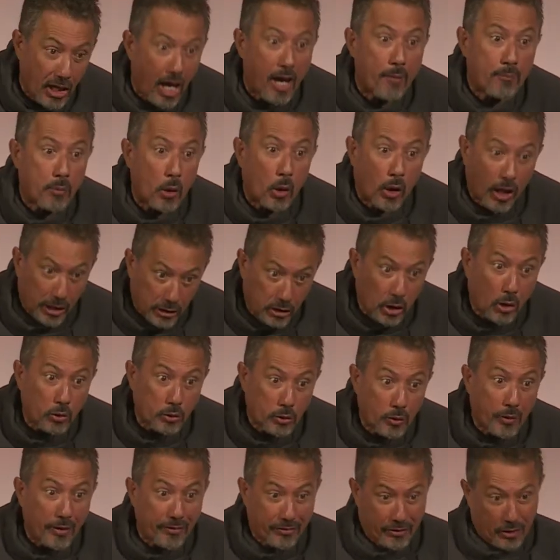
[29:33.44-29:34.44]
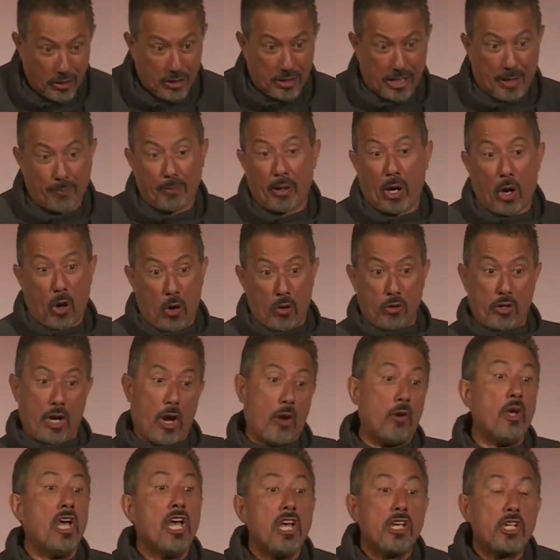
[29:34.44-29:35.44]
I, Paul? I told you on Thursday, but oh
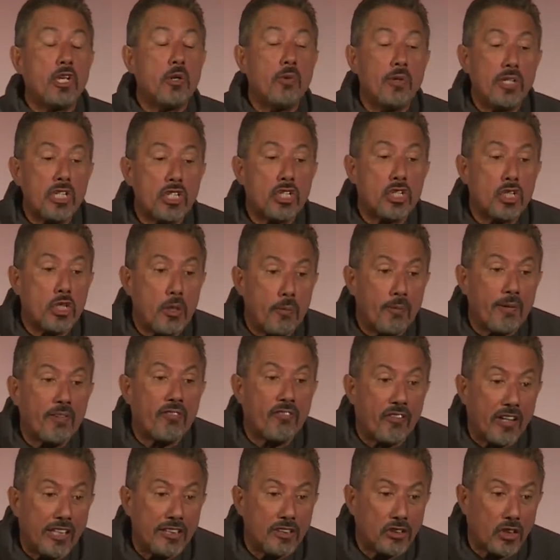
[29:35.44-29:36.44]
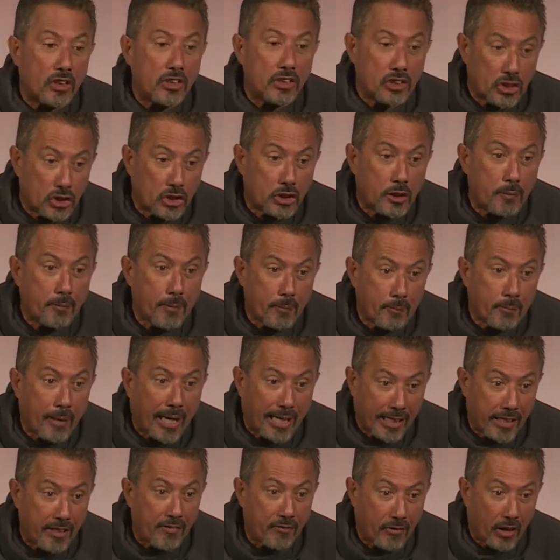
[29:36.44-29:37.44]
no, you and your stupid friends on your stupid
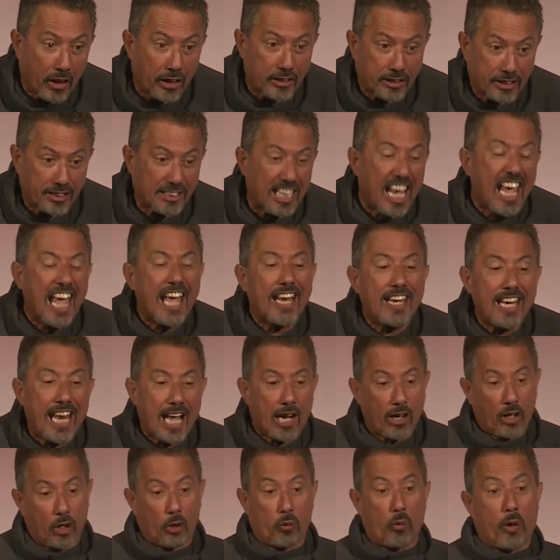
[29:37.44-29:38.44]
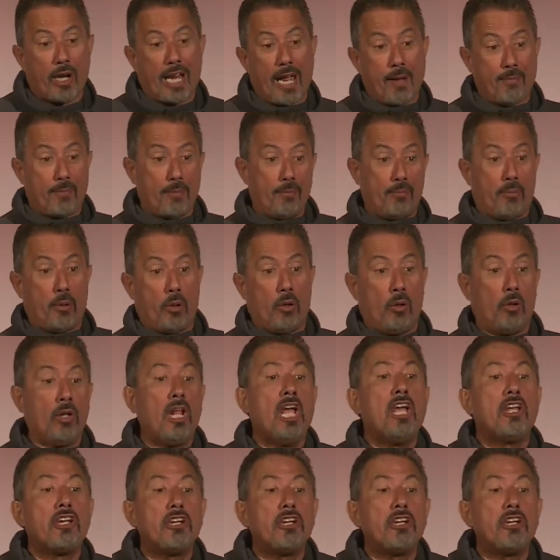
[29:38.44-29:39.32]
bloody devices, and now look what happened, Paul.